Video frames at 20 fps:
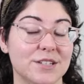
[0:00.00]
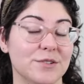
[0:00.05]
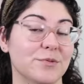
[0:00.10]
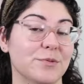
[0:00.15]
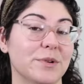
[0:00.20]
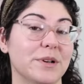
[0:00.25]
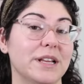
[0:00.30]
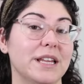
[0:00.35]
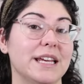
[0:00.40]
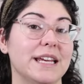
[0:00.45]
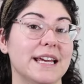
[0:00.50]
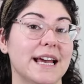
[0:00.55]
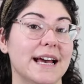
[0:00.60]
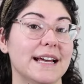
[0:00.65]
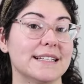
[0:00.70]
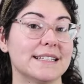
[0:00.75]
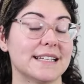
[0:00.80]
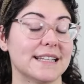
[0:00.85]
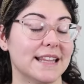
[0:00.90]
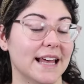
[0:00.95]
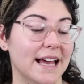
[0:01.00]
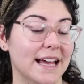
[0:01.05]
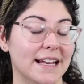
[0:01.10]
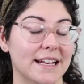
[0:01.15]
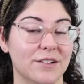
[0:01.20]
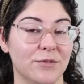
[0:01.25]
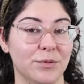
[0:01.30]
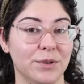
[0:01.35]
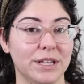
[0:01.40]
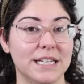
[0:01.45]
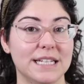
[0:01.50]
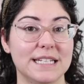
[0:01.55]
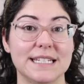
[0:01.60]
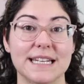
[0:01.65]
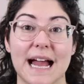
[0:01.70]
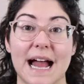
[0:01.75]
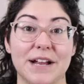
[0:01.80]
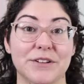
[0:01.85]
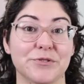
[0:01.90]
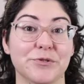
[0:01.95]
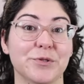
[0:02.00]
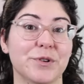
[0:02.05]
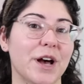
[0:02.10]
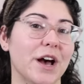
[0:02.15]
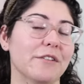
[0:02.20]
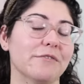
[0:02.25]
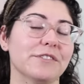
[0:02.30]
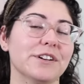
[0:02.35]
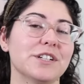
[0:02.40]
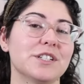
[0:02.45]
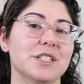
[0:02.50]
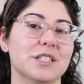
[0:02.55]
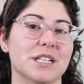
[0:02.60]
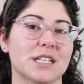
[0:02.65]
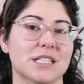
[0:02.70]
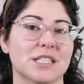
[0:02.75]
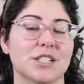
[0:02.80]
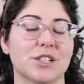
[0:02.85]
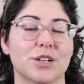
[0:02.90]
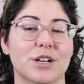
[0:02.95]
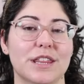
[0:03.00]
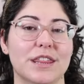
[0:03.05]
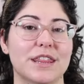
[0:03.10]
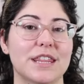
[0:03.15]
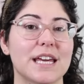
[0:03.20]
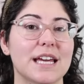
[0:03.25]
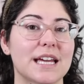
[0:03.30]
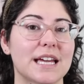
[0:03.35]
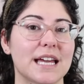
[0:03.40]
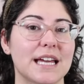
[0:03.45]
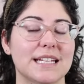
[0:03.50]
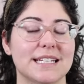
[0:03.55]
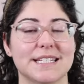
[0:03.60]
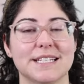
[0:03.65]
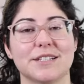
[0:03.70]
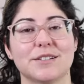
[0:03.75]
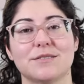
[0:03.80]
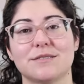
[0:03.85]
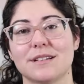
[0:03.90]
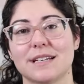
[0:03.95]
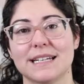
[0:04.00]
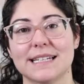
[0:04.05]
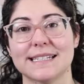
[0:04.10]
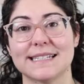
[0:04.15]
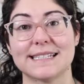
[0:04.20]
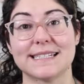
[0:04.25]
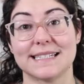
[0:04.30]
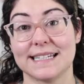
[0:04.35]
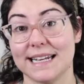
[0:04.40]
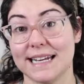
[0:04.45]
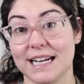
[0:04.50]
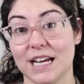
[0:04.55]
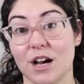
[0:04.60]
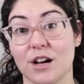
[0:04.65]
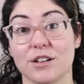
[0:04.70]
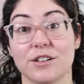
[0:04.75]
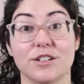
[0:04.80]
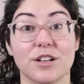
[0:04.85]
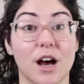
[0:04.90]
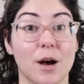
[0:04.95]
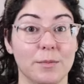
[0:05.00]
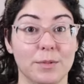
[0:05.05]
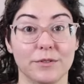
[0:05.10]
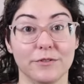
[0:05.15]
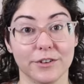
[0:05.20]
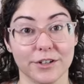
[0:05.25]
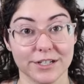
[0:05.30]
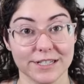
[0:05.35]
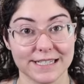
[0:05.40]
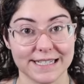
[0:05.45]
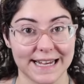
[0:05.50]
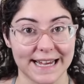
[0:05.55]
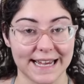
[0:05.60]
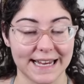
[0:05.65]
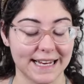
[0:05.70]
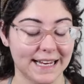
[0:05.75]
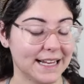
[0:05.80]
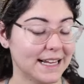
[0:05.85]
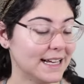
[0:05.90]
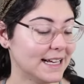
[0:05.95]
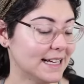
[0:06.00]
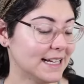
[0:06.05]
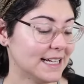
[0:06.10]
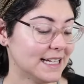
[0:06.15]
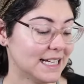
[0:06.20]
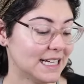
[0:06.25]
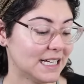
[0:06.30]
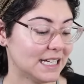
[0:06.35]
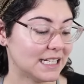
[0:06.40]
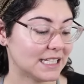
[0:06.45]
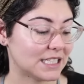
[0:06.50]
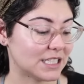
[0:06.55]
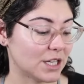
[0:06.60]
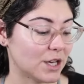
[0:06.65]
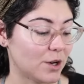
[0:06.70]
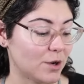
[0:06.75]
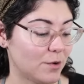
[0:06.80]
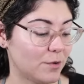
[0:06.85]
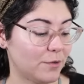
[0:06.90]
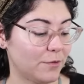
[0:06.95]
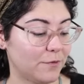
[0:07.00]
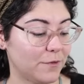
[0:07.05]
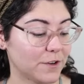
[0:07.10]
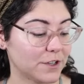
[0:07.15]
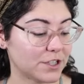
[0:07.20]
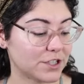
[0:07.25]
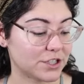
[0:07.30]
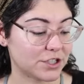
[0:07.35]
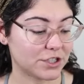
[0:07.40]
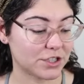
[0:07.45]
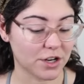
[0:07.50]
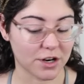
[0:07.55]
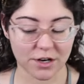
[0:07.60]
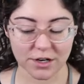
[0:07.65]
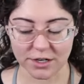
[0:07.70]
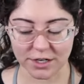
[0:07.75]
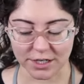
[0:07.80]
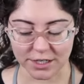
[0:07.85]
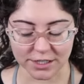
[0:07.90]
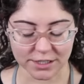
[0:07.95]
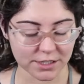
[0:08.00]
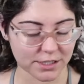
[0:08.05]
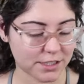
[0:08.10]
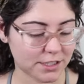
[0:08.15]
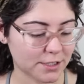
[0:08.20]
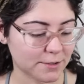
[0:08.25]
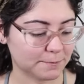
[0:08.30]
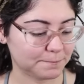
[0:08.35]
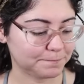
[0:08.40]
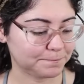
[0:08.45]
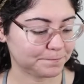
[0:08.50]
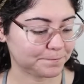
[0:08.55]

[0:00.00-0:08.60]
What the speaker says: to really get that really natural coverage that doesn't look thick and doesn't look like it's sitting on top of your skin. So for starters,